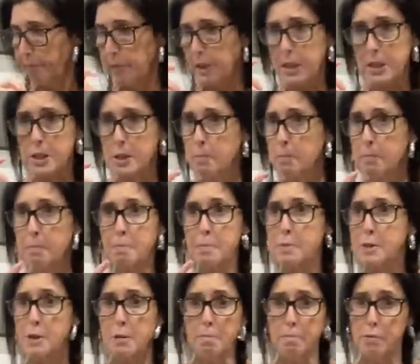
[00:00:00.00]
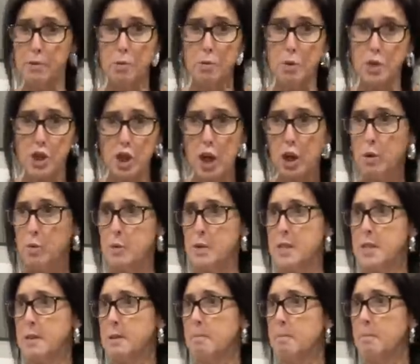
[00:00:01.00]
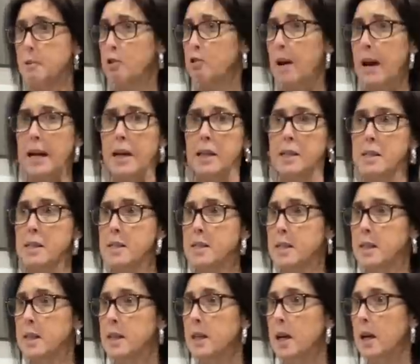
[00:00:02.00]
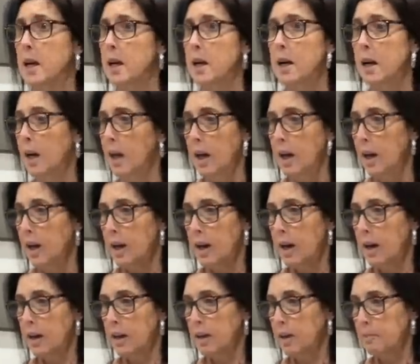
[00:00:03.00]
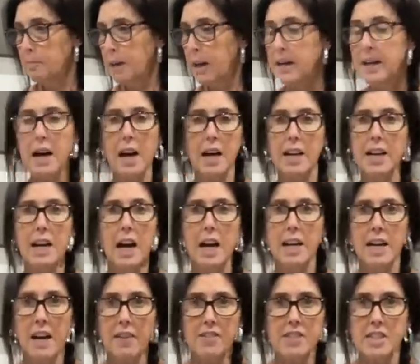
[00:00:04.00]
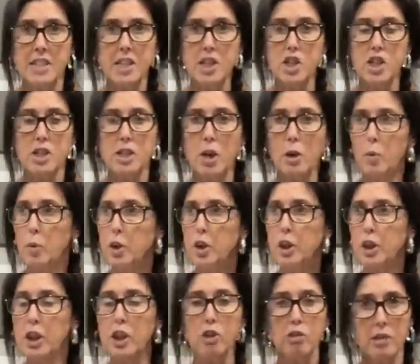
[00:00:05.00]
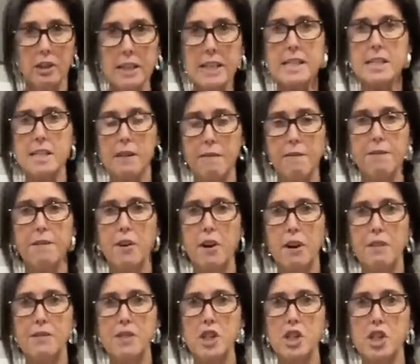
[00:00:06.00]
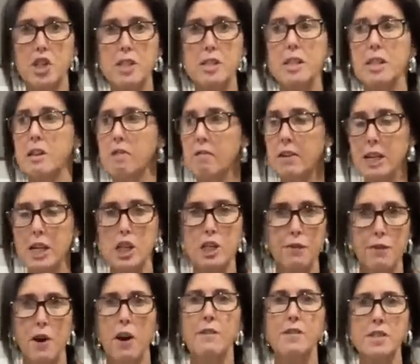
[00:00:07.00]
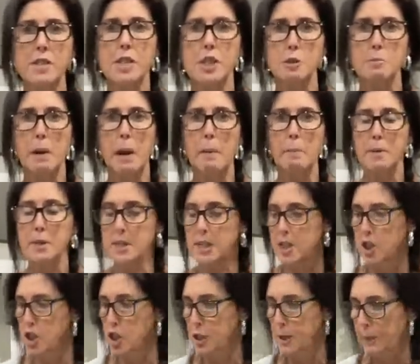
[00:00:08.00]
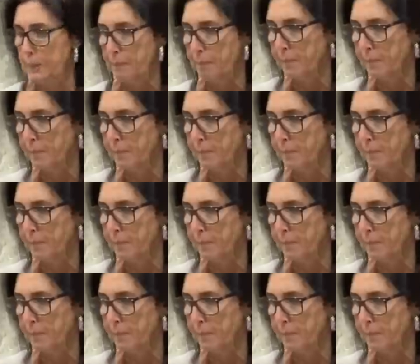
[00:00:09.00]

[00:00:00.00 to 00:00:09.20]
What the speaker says: some prawn toast, some crackers, and another dish. So you're at least having five dishes and they're at least £5 to £6 per dish.